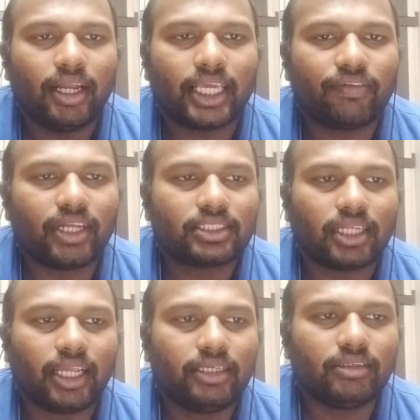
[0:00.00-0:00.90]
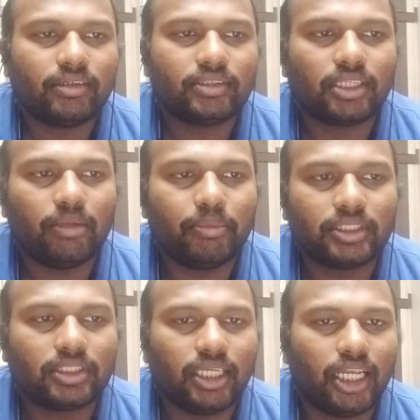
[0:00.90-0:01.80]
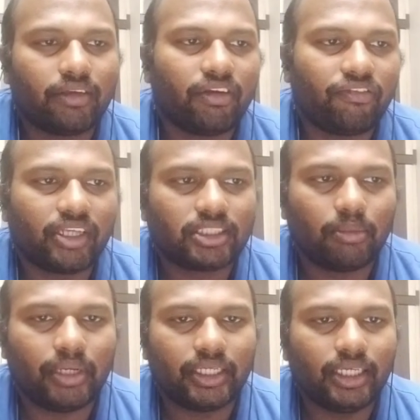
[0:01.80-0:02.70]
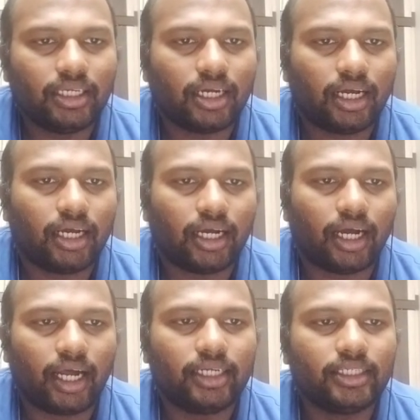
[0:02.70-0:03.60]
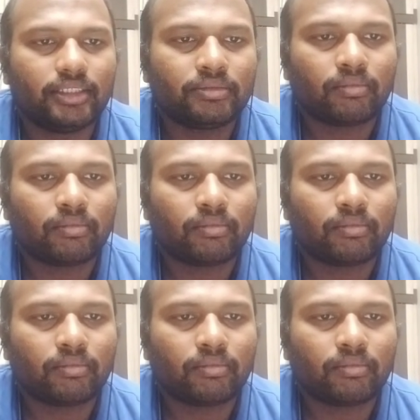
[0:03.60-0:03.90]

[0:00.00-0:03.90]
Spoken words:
liquidus line, which limits the liquid phase stability, and